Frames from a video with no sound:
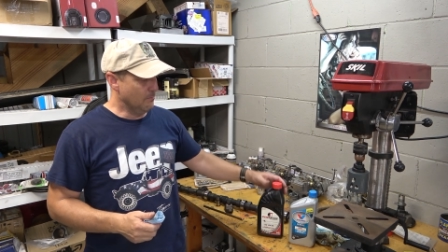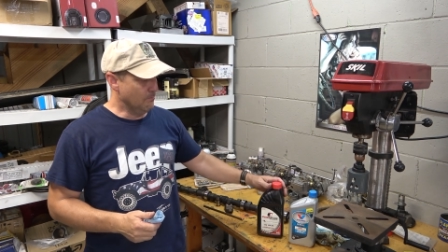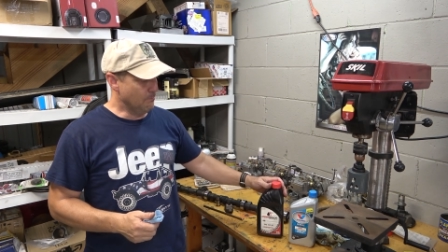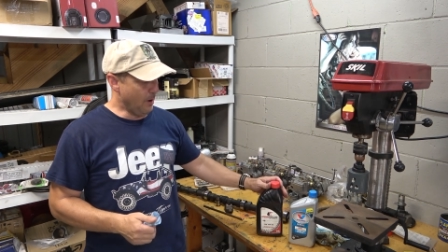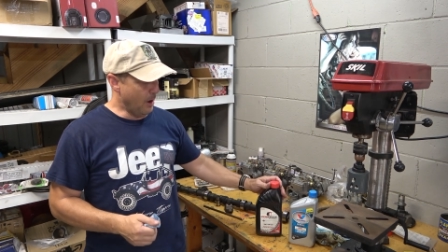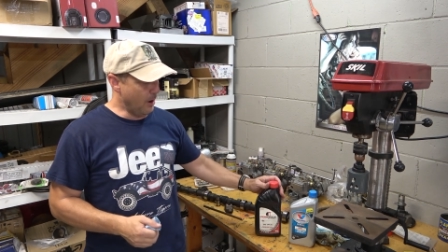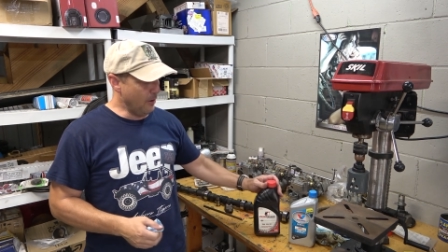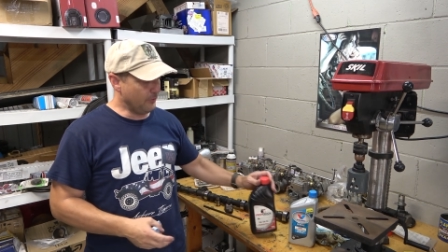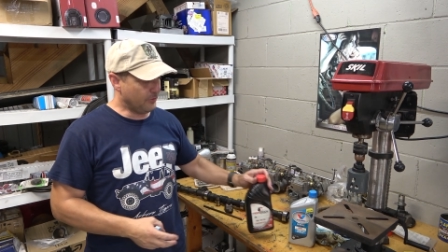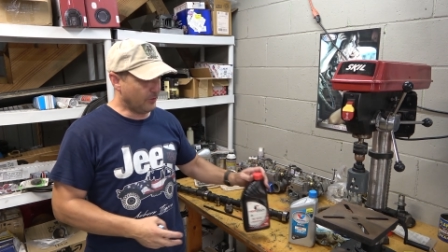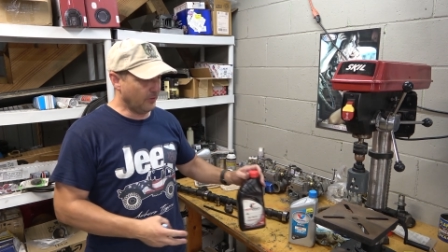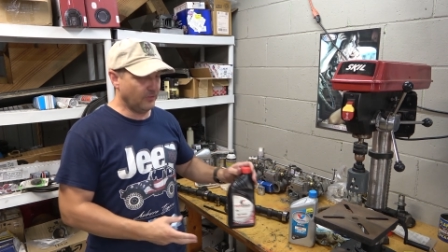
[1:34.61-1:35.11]

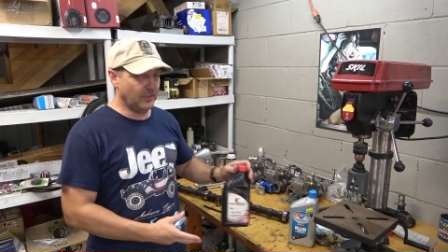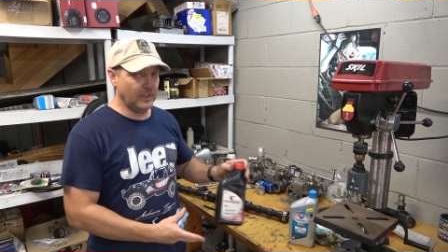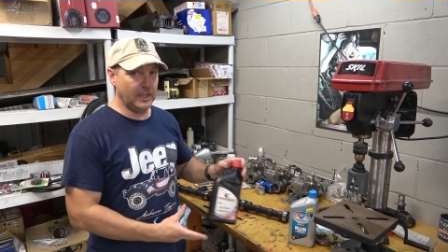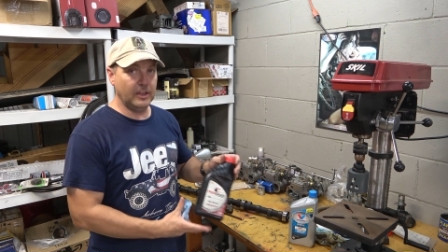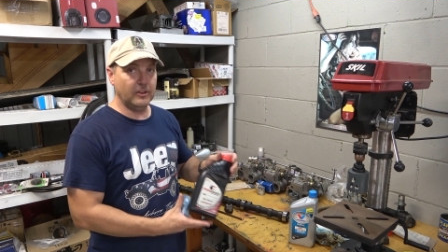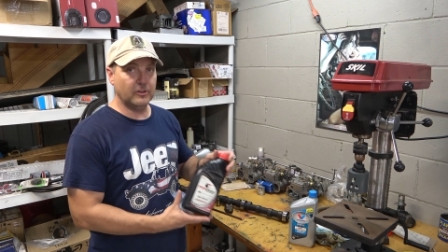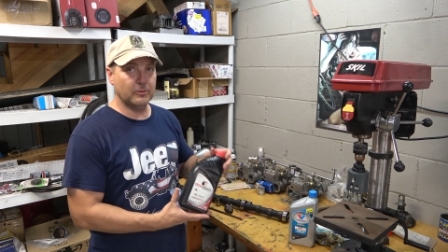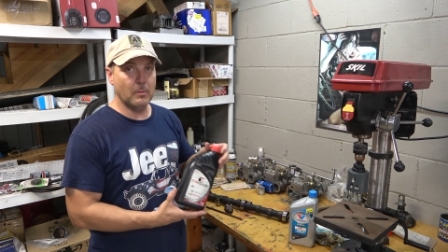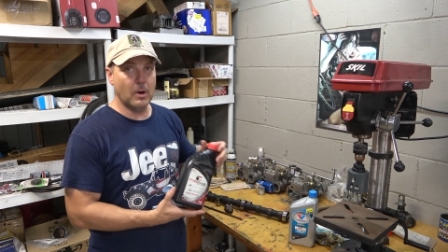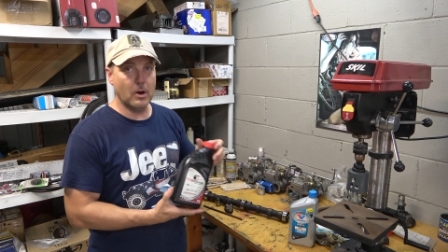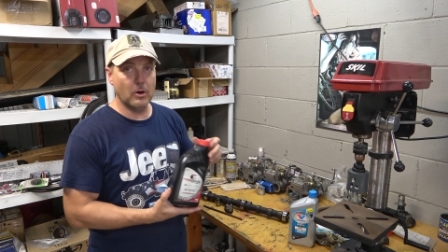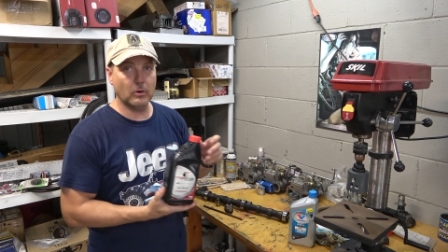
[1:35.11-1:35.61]
Both of
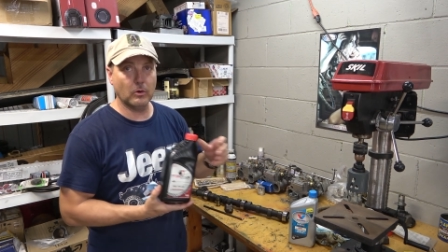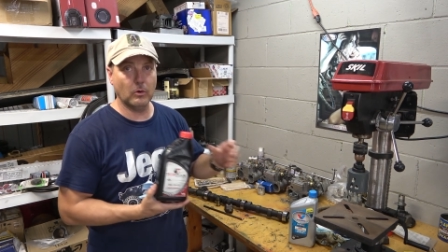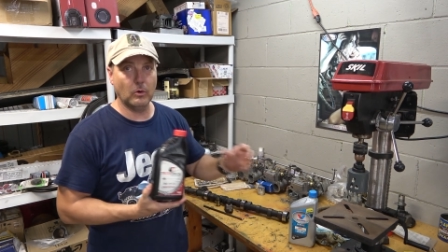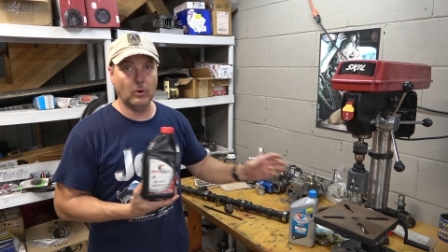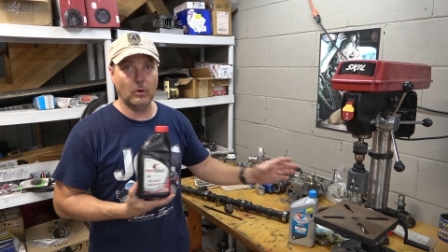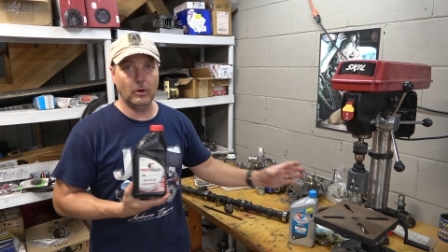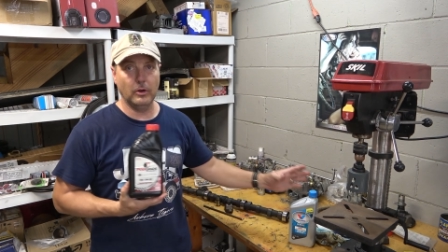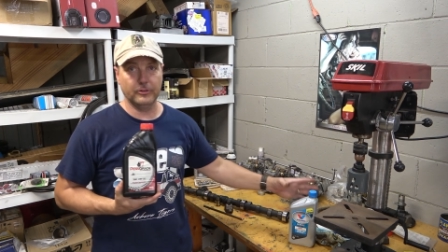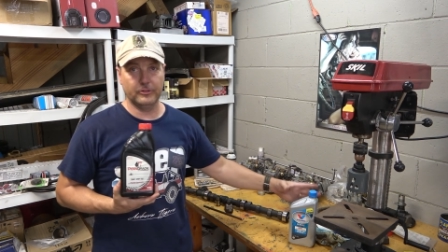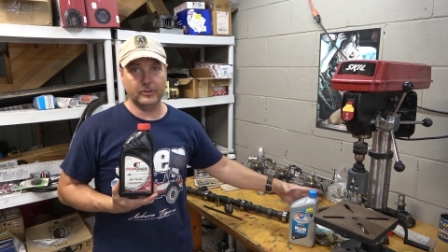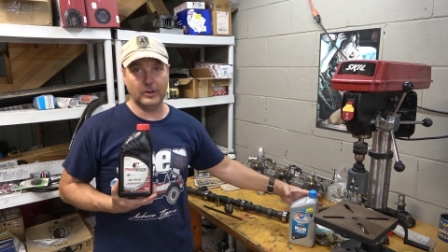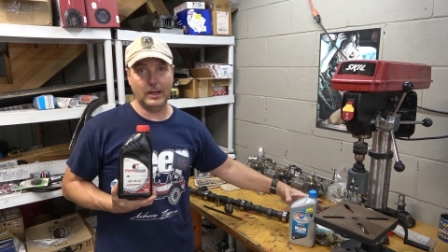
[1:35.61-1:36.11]
these motor
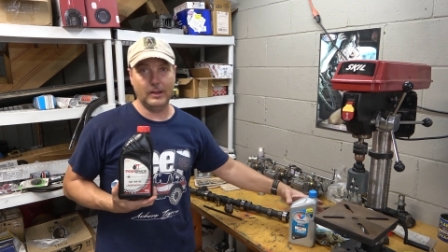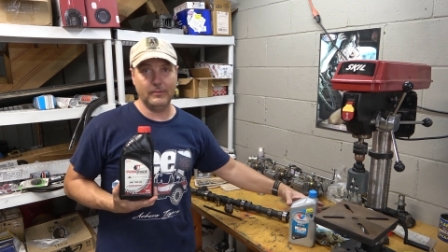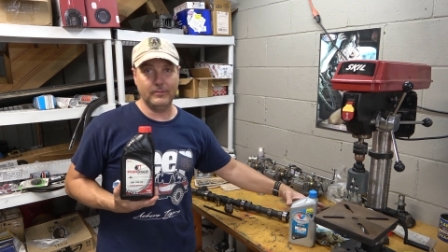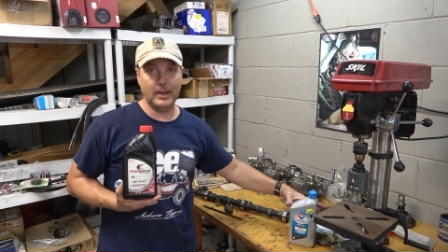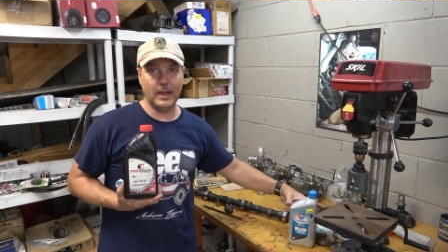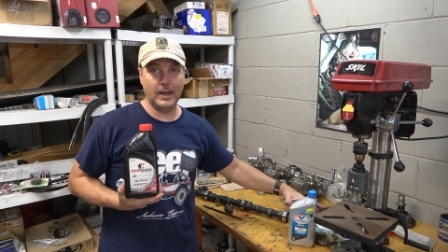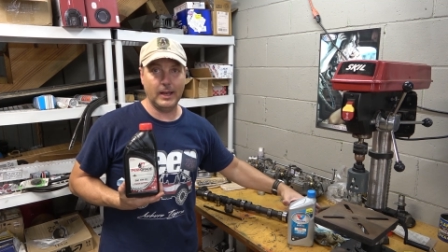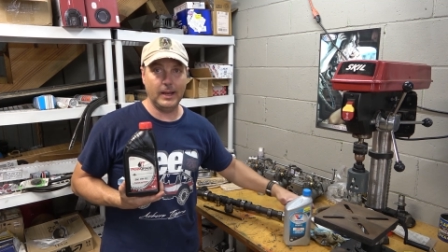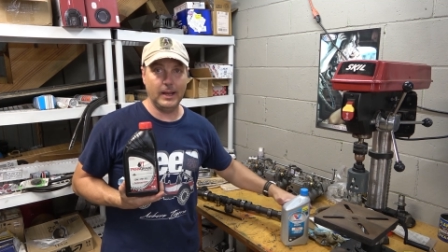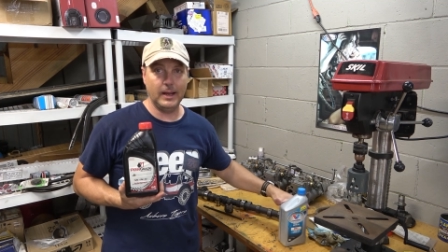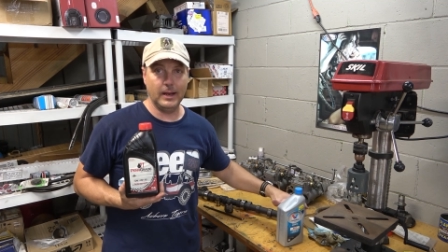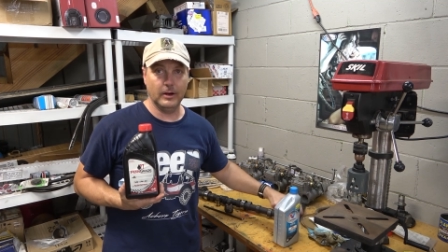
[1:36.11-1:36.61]
oils that I've
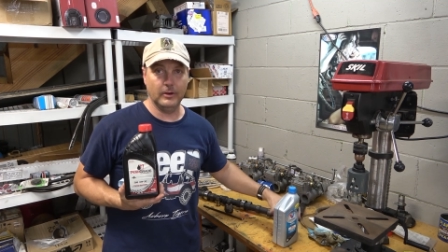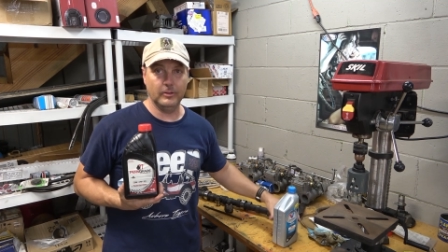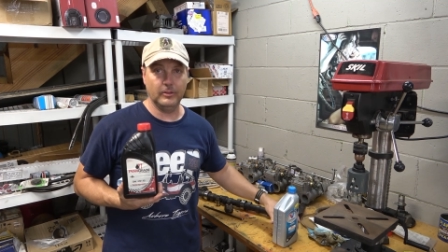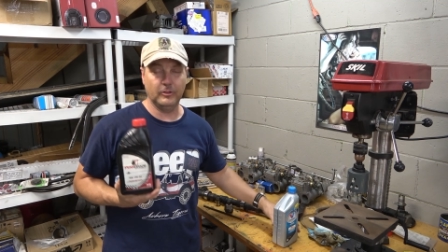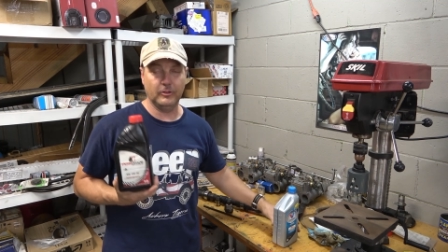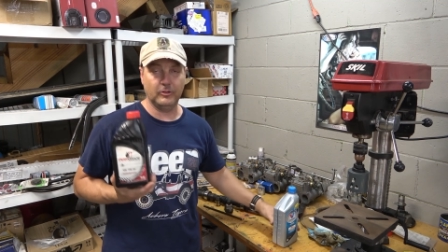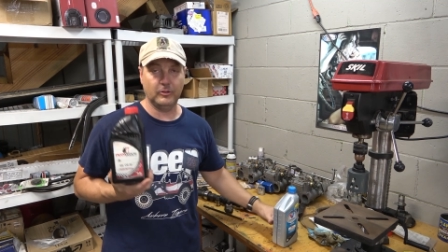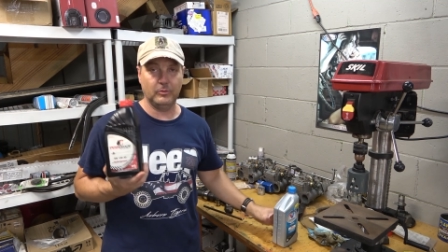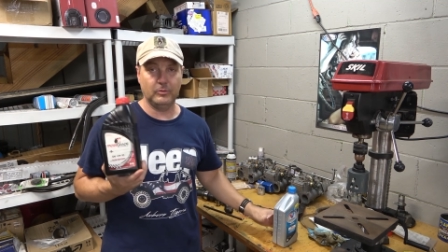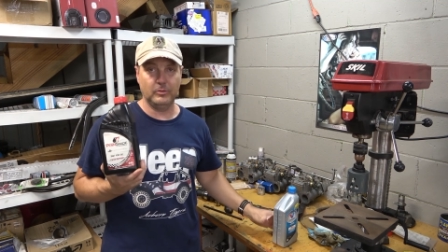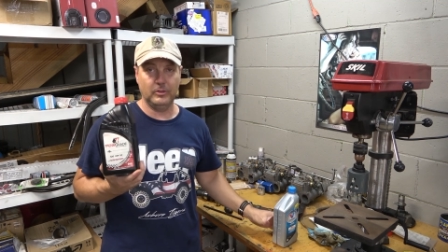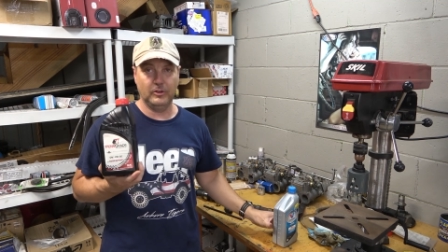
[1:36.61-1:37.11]
got here, this,